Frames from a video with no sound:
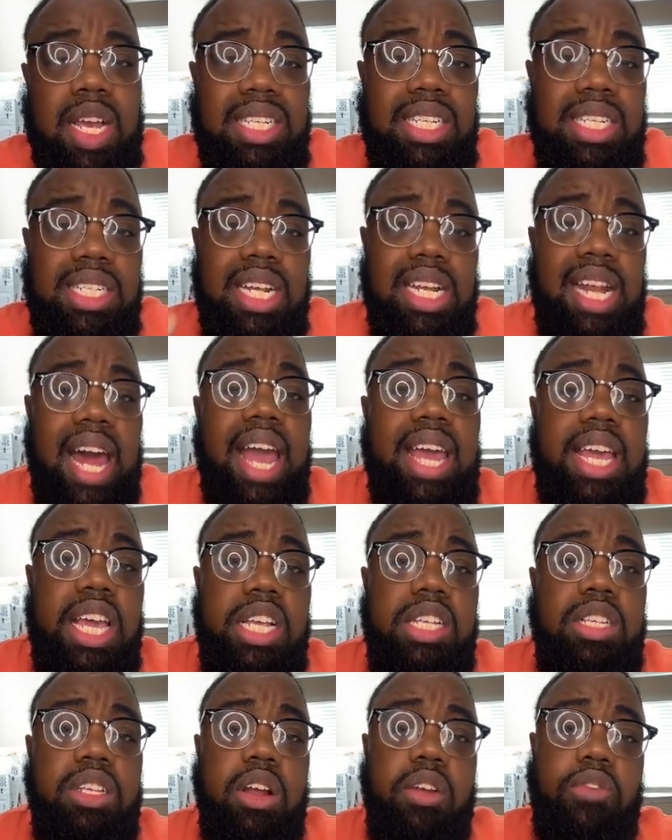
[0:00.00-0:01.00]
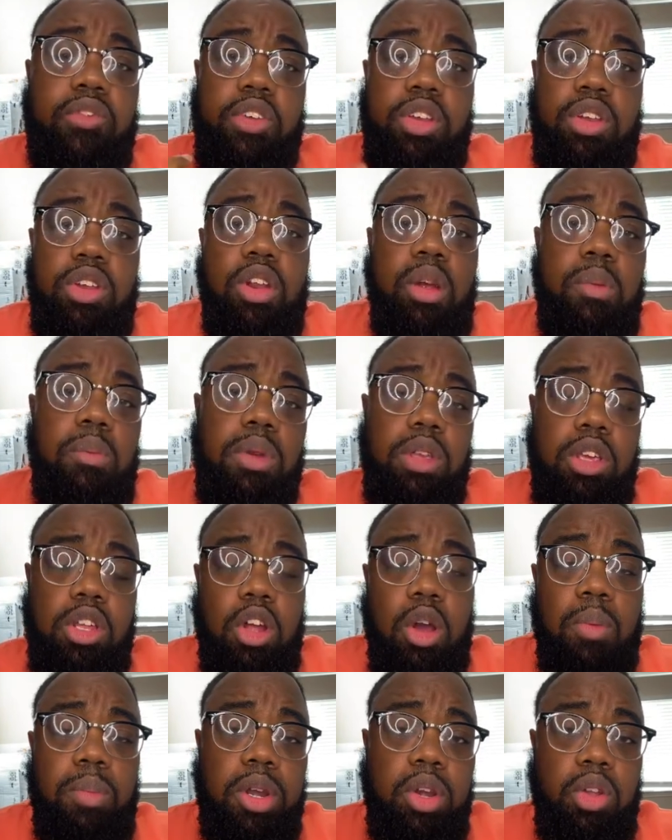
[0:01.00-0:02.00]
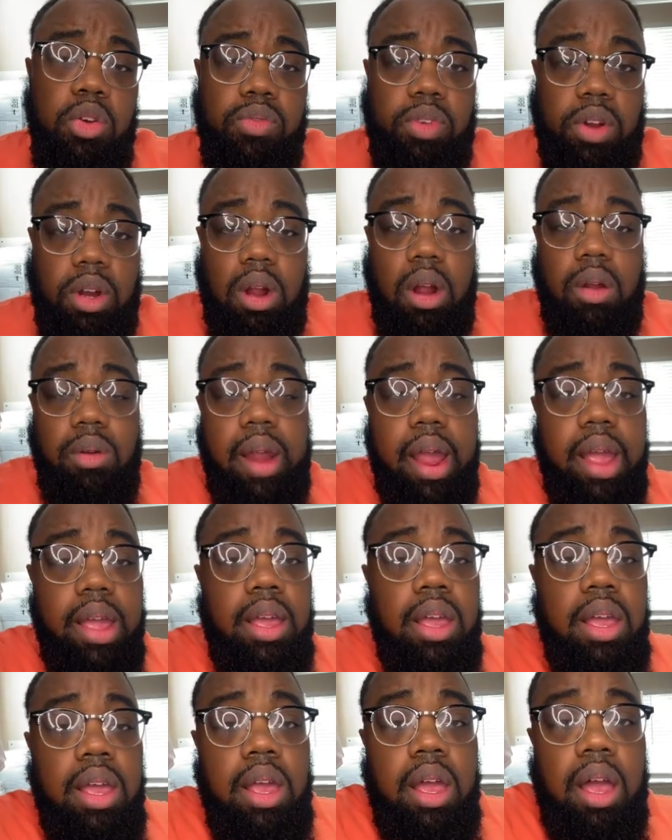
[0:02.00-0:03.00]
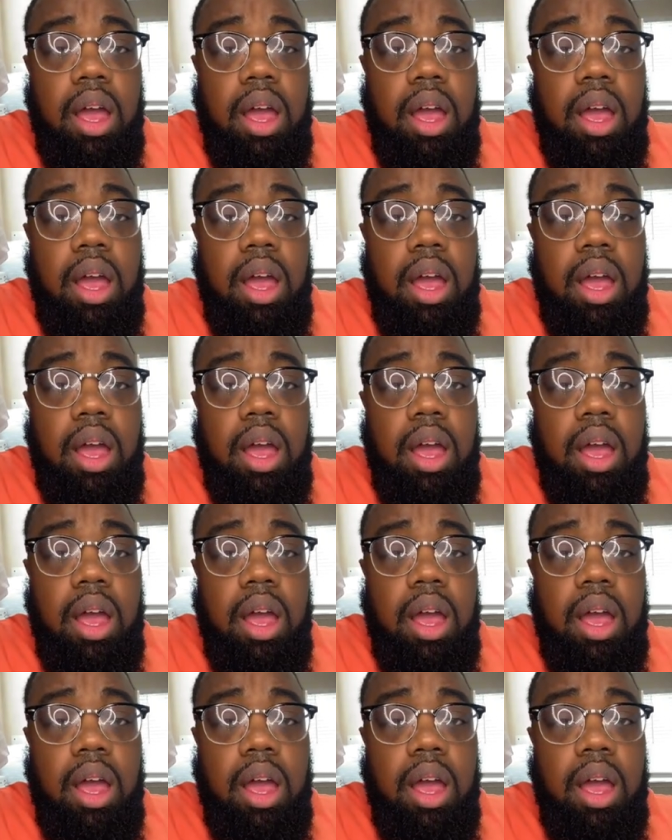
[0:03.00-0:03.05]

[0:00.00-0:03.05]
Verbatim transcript: because it's a lot easier for you to, maneuver. All right.